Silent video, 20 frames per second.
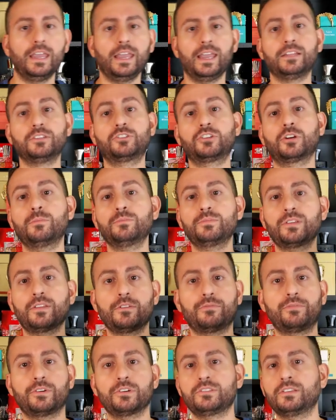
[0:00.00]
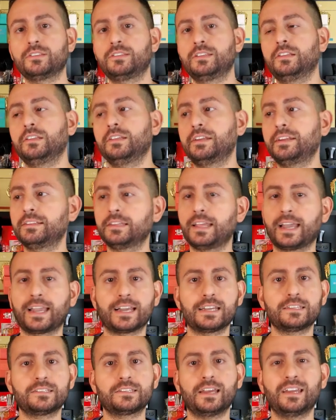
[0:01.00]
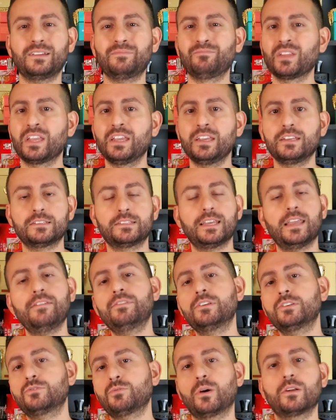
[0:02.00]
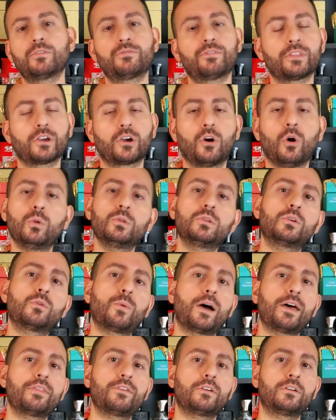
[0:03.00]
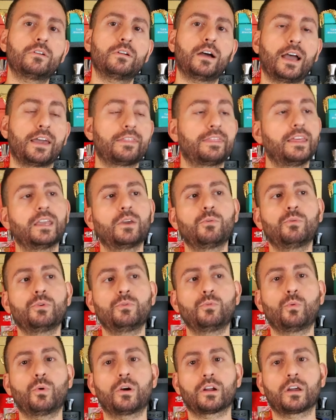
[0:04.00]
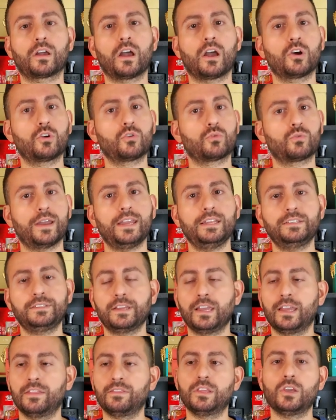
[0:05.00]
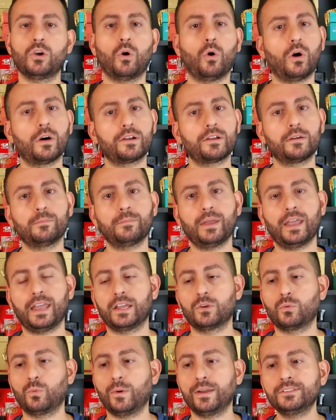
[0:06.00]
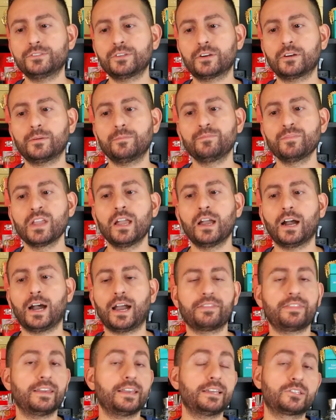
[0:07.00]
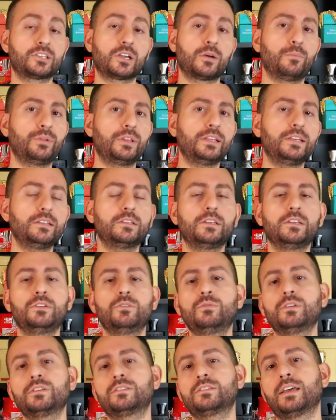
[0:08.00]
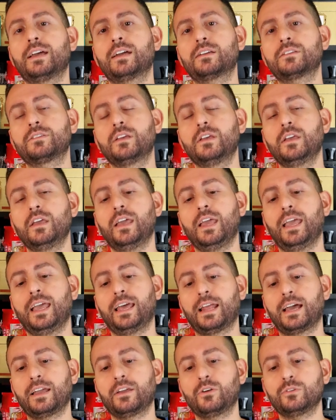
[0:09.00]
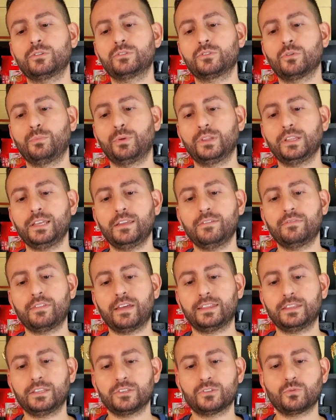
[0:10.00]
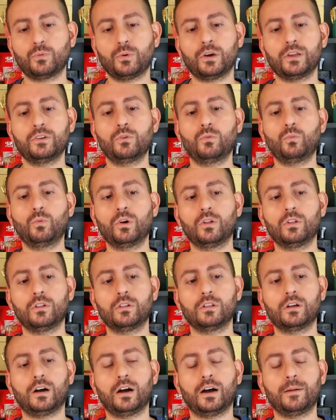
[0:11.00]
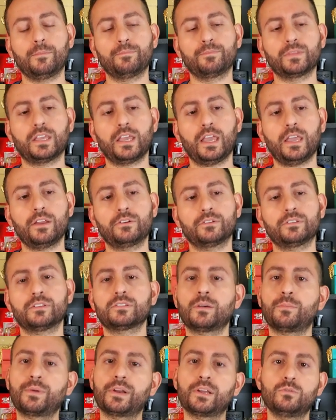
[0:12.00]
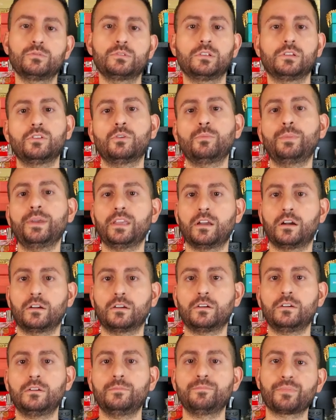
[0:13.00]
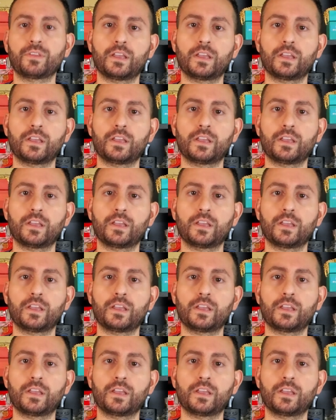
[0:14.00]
In terms of the versatility, like I said, save this one for the colder weather. I think it would work great in the autumn and winter. I think it's completely unisex. And I also believe that this one will um, cater to somebody who's a little bit younger